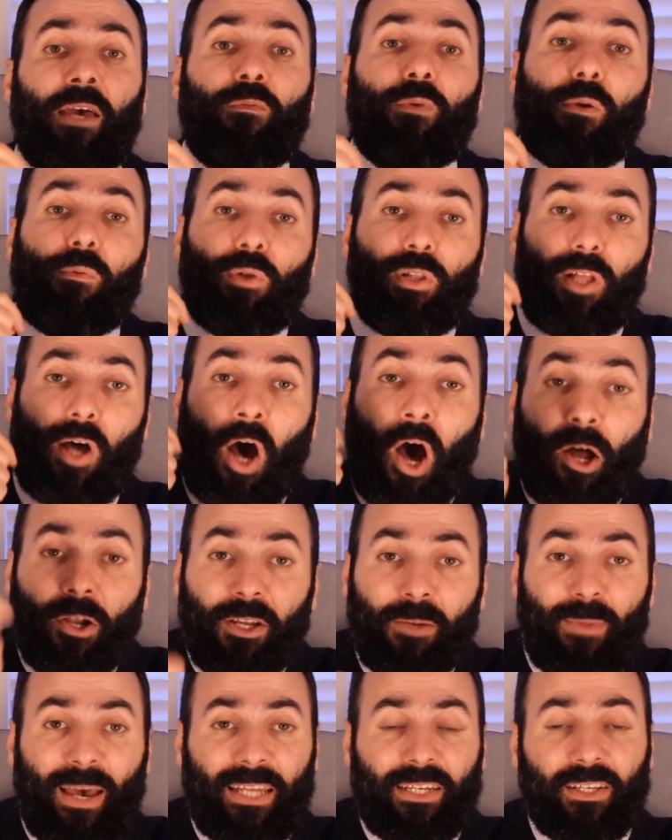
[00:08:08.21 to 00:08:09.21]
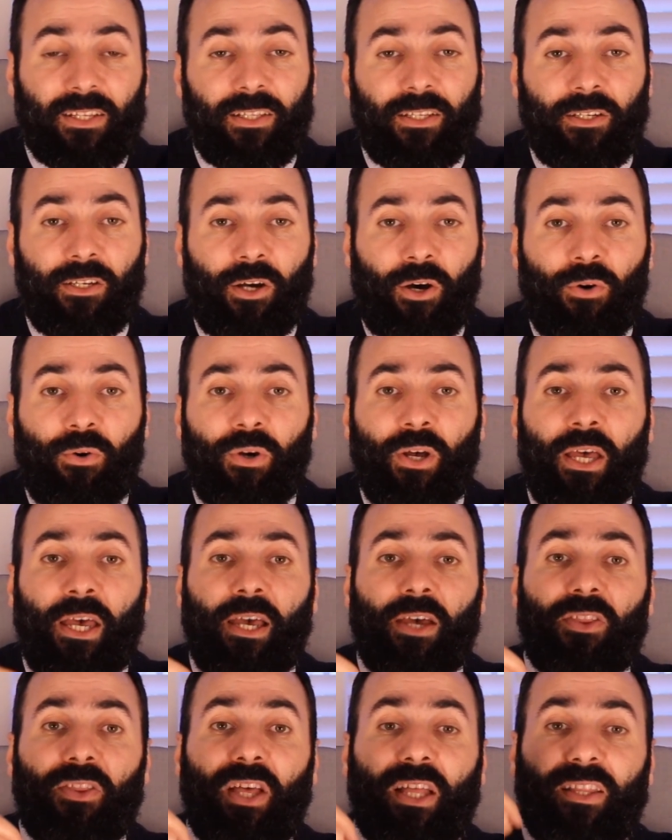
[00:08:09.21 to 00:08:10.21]
We will automatically know
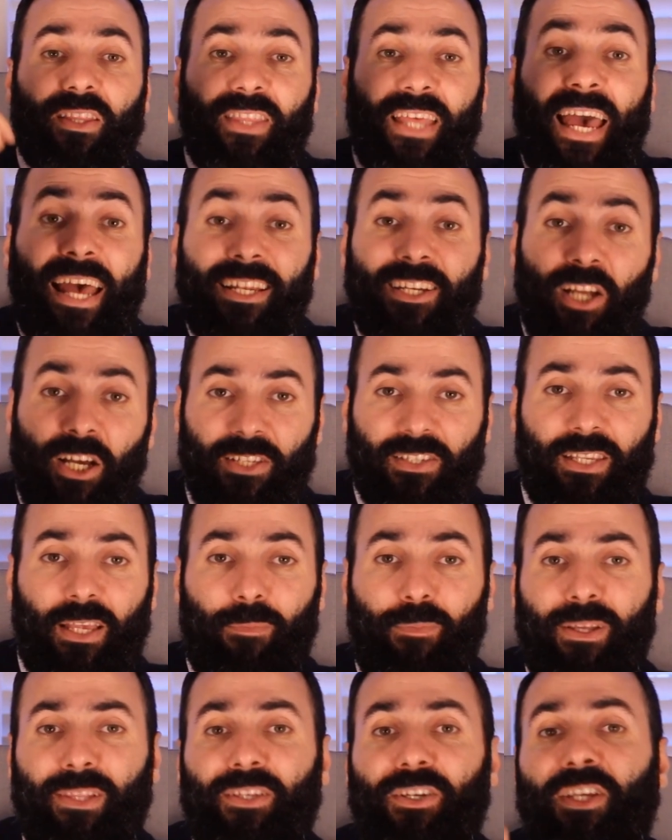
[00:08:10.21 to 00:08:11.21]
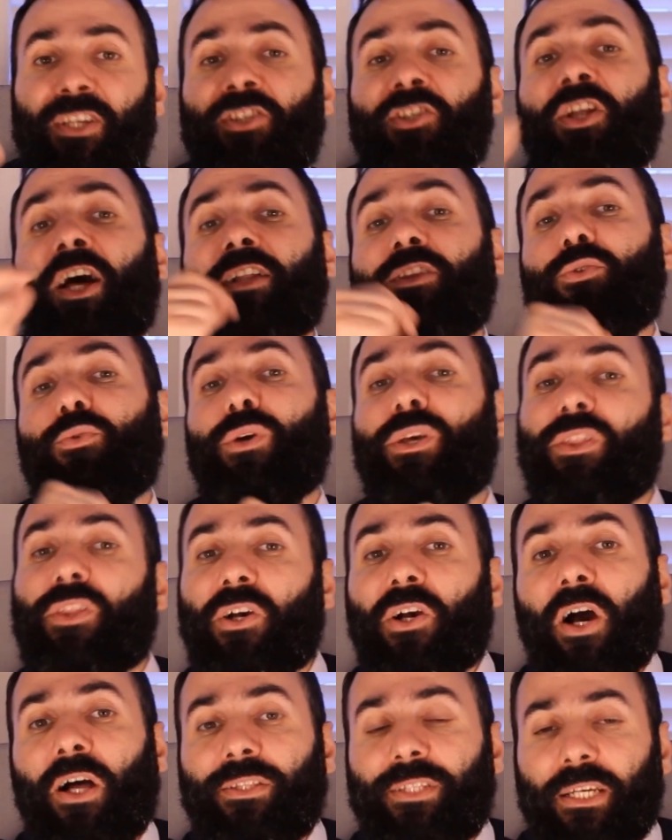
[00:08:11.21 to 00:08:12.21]
that that non-submitter is not doing the
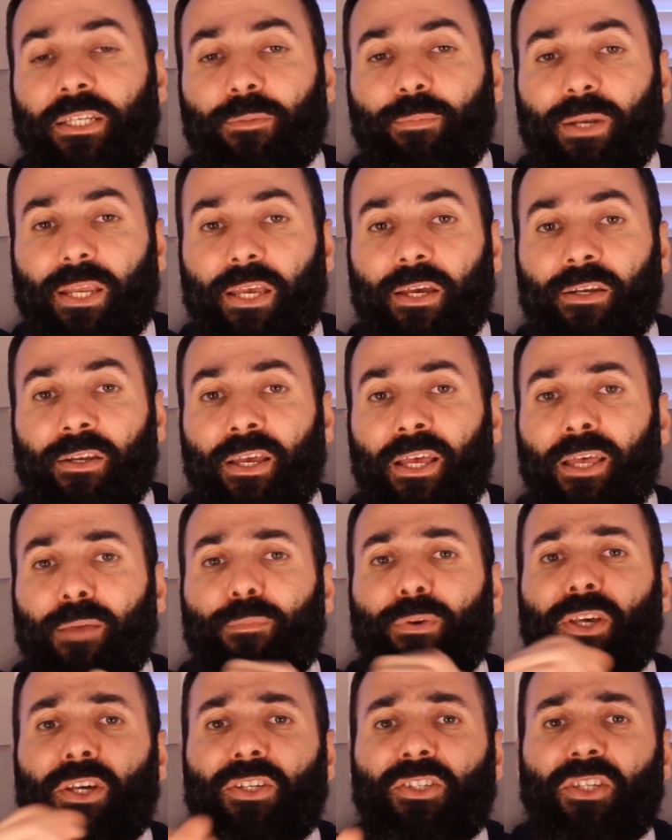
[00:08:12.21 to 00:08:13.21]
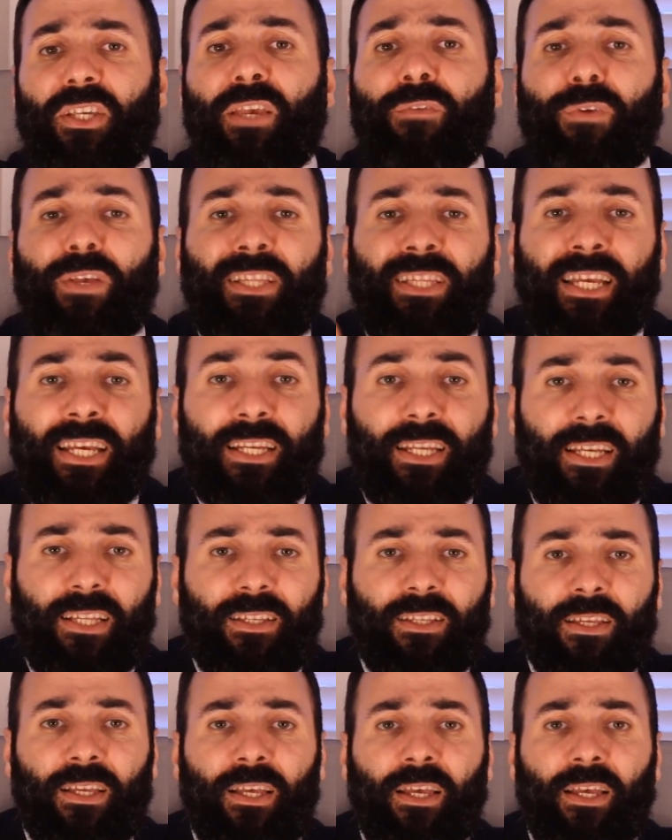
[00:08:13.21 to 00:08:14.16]
contact prayer. Because if he did it,